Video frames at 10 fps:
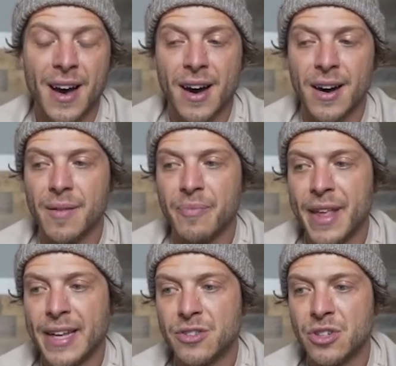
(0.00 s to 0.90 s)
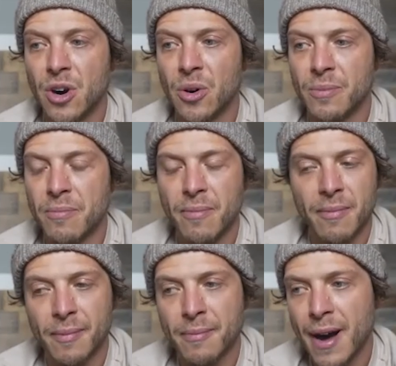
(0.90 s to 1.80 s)
Um, and so
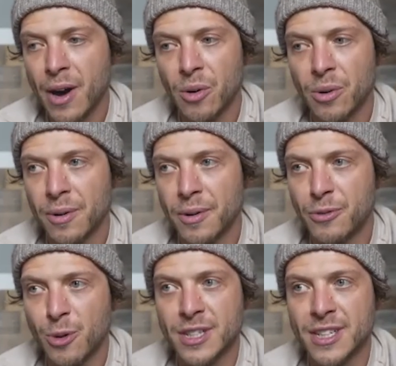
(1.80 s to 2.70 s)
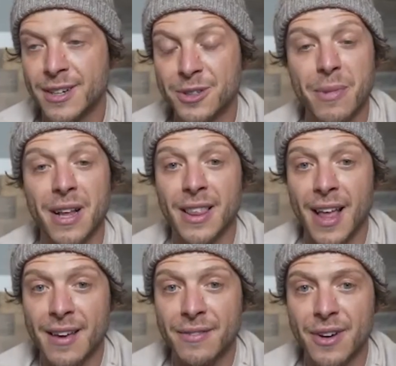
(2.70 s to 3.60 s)
my whole 14 years of my
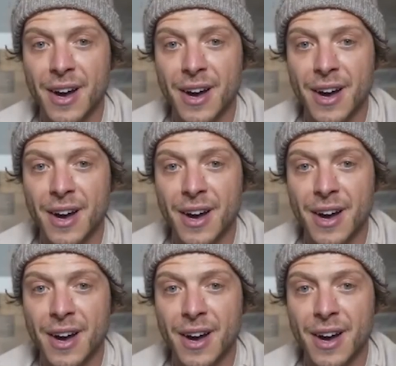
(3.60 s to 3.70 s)
life,